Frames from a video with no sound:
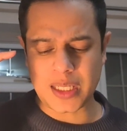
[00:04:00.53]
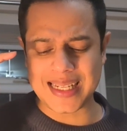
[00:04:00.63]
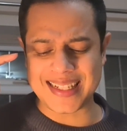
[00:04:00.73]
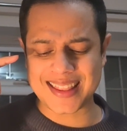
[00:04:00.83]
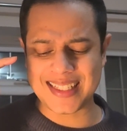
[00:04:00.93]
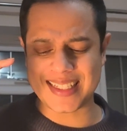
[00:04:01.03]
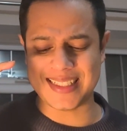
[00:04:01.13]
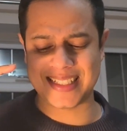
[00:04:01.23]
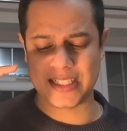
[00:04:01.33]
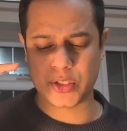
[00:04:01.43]
and I think it
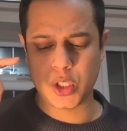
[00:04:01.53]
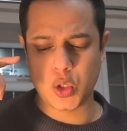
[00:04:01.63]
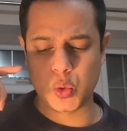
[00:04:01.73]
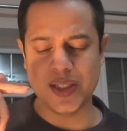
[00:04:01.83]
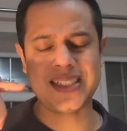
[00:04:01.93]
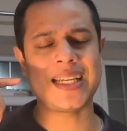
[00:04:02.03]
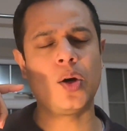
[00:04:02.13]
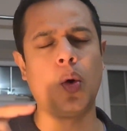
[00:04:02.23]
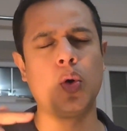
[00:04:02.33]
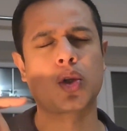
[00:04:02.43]
says reset
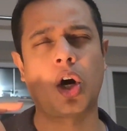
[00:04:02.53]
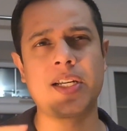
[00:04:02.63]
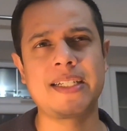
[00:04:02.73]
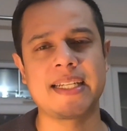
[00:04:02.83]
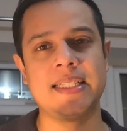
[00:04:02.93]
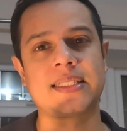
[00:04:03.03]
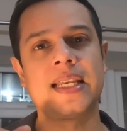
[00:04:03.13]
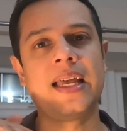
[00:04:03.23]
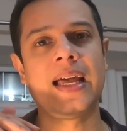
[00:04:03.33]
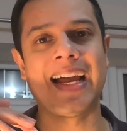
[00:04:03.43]
all contents
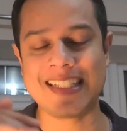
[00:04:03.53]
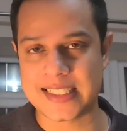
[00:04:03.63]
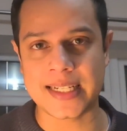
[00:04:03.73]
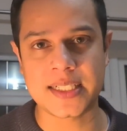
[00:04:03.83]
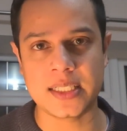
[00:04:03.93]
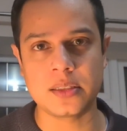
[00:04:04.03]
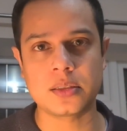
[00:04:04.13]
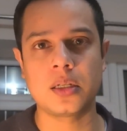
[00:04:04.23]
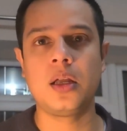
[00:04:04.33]
and settings.